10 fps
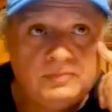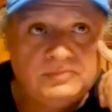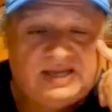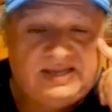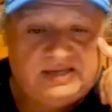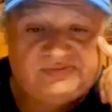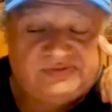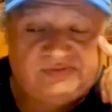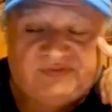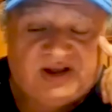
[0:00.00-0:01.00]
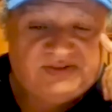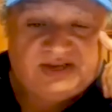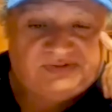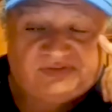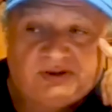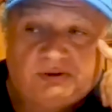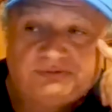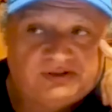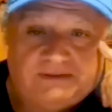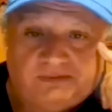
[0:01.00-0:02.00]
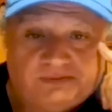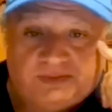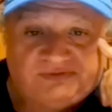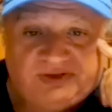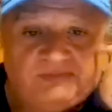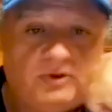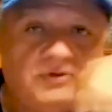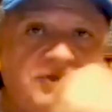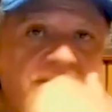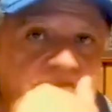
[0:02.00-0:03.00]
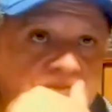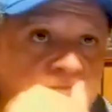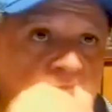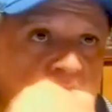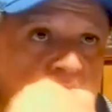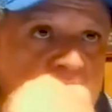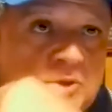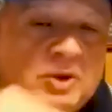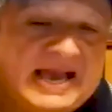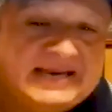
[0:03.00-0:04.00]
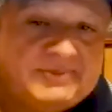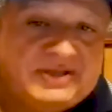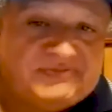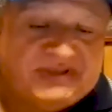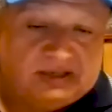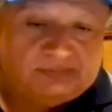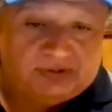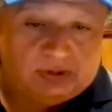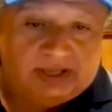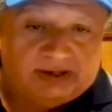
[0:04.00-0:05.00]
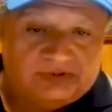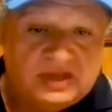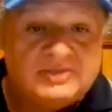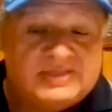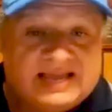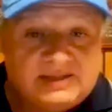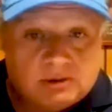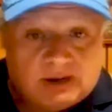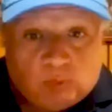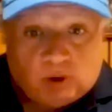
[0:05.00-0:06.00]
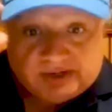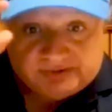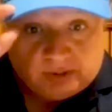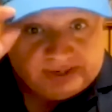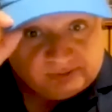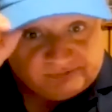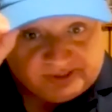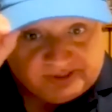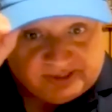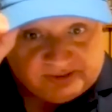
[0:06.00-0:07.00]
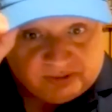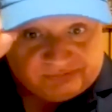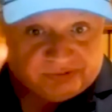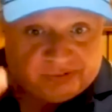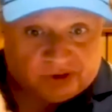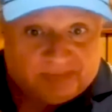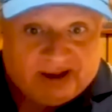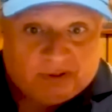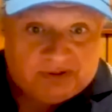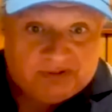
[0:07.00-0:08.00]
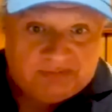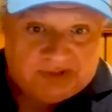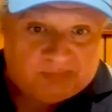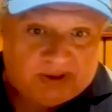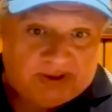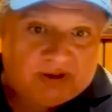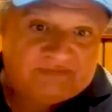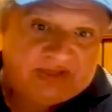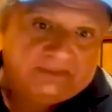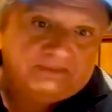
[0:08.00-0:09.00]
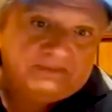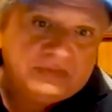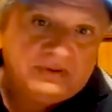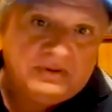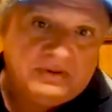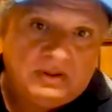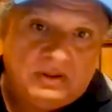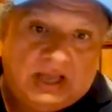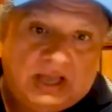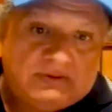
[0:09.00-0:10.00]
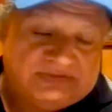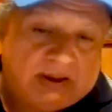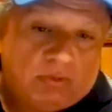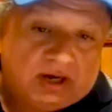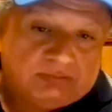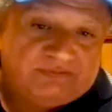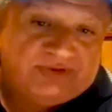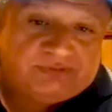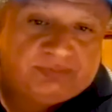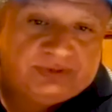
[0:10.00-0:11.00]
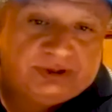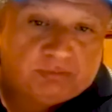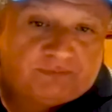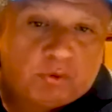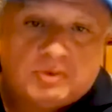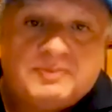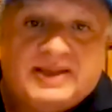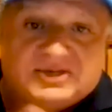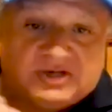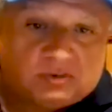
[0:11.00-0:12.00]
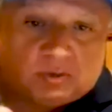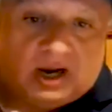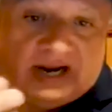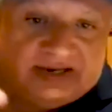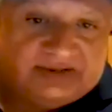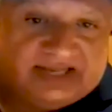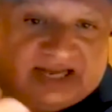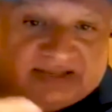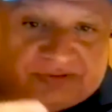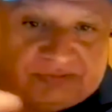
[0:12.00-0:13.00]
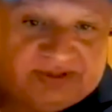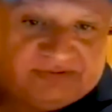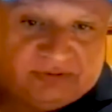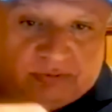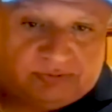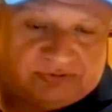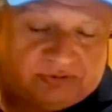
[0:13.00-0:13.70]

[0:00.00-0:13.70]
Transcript: That 85-86 Celtic team was the best team of all time. You had to be to stand up to the Lakers. That year I wanted the Lakers in it, and Houston took them out in the playoff game. Because I wanted revenge from the year before when Magic cried and they got the 3-2,